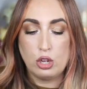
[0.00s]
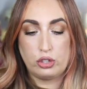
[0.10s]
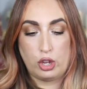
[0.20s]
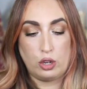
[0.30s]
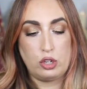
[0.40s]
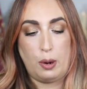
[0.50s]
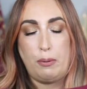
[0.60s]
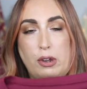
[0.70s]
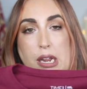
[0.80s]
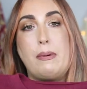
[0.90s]
So, so
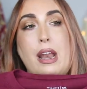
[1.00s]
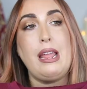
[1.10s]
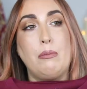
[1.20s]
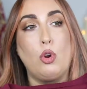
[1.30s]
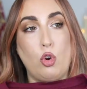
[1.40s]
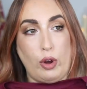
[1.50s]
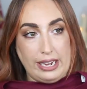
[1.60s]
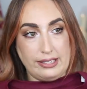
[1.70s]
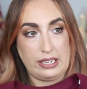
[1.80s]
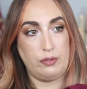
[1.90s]
pretty, but I am
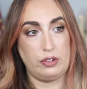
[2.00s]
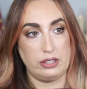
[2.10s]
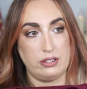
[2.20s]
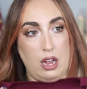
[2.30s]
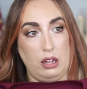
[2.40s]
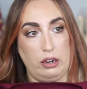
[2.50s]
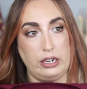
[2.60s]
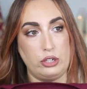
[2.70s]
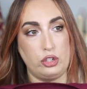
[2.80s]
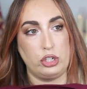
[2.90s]
crazy for this color.
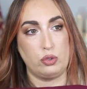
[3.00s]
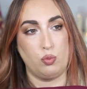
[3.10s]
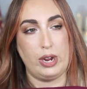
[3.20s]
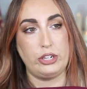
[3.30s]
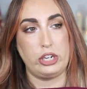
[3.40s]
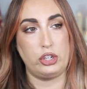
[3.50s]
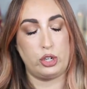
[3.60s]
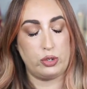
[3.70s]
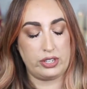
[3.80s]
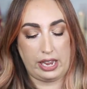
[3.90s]
It is just rich and
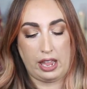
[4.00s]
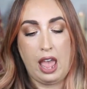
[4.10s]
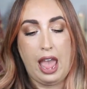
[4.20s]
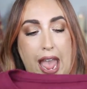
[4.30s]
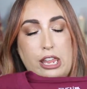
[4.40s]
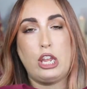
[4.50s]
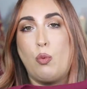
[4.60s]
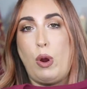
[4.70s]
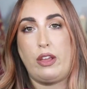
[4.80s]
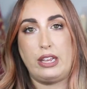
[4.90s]
juicy, and you
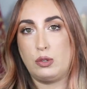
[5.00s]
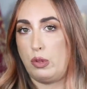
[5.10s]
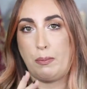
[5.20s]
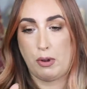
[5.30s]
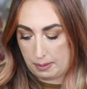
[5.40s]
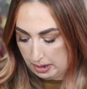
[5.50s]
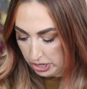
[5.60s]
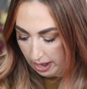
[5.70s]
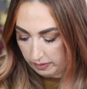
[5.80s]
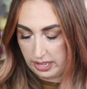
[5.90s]
could wear this with pretty
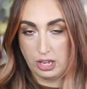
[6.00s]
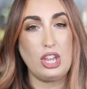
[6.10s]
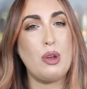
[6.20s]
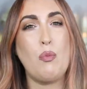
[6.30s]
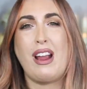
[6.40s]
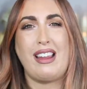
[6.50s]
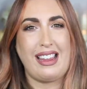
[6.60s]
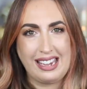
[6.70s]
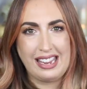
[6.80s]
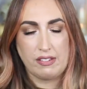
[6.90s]
much everything. You can wear
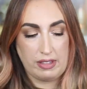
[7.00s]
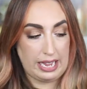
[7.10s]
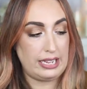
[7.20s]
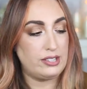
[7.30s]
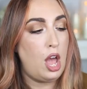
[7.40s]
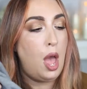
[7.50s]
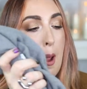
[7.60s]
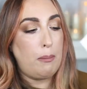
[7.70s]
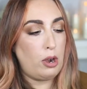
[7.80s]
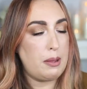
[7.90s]
any of these
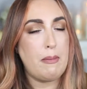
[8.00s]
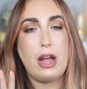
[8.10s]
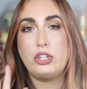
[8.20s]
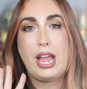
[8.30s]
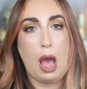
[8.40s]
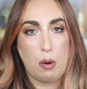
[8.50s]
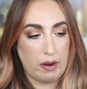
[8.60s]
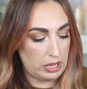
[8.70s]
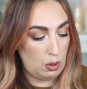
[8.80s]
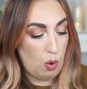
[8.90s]
pretty much
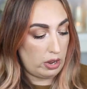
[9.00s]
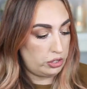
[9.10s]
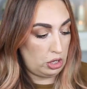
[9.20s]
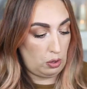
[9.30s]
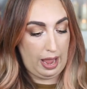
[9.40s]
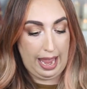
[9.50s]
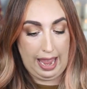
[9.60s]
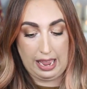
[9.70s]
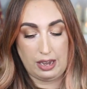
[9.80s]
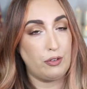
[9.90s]
however you want to.
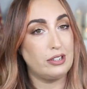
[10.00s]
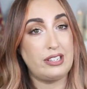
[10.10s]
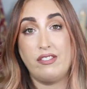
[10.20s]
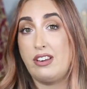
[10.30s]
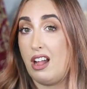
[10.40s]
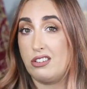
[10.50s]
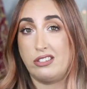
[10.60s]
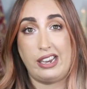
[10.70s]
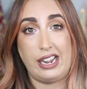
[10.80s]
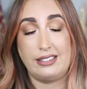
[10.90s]
And for
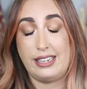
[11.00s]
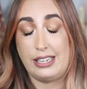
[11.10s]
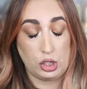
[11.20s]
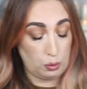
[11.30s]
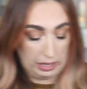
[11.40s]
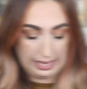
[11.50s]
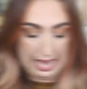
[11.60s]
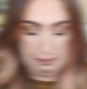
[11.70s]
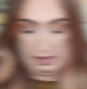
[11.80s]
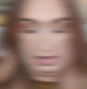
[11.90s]
$7.98, you really
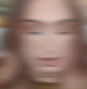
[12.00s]
can't beat